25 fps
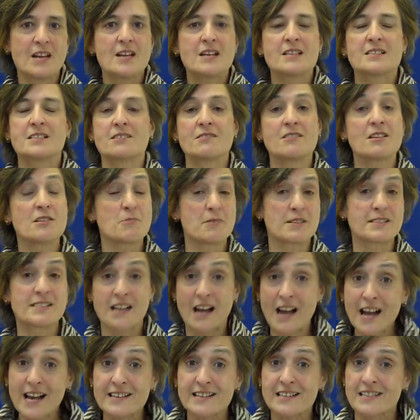So in other words,
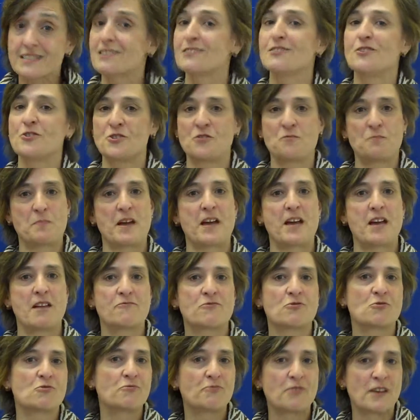I need a lot of
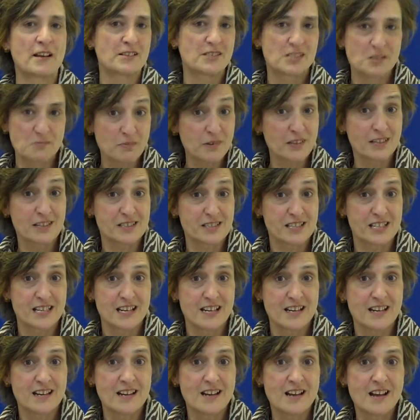behavioral flexibility.